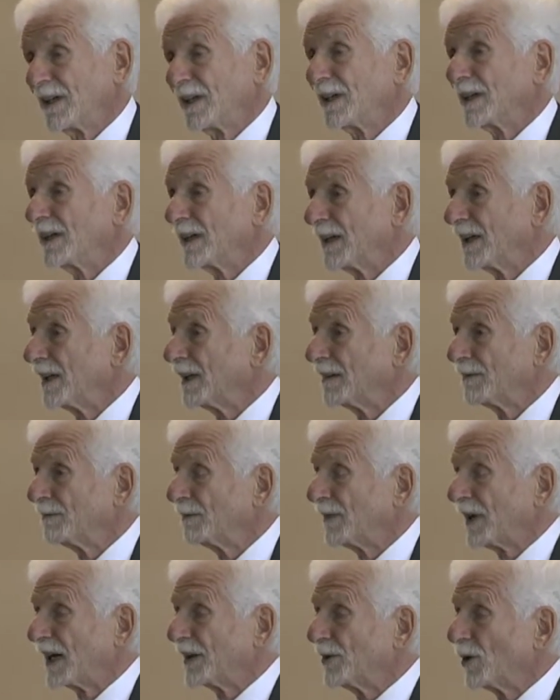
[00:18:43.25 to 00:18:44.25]
uh,
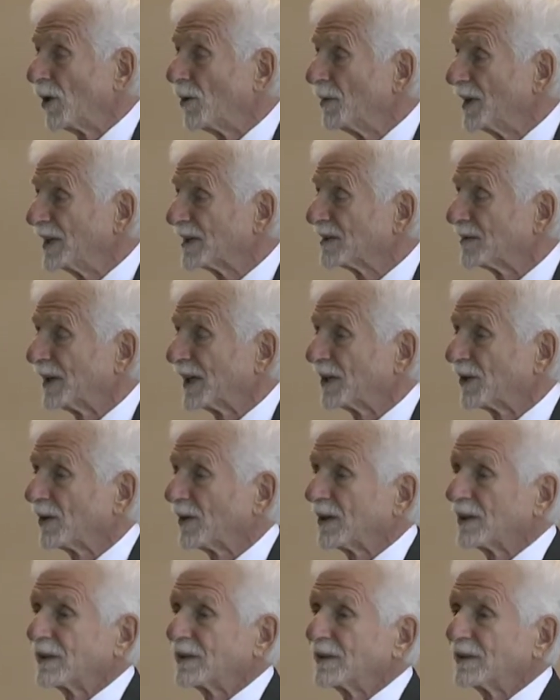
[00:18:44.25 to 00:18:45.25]
and by no means am I
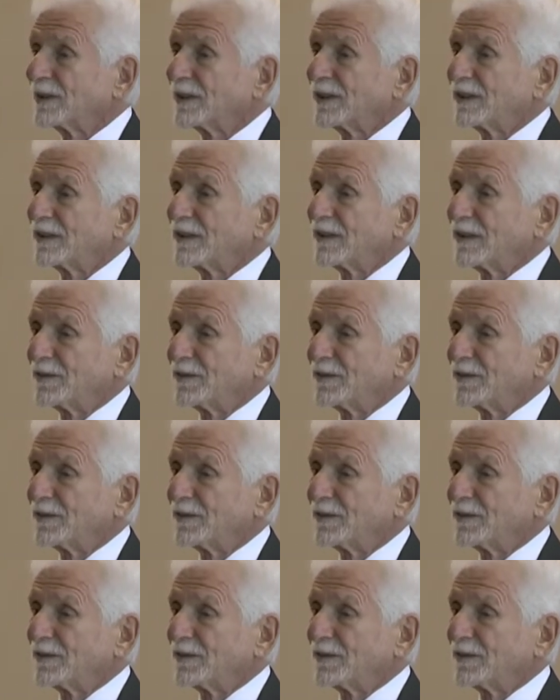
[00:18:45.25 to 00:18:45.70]
critical uh,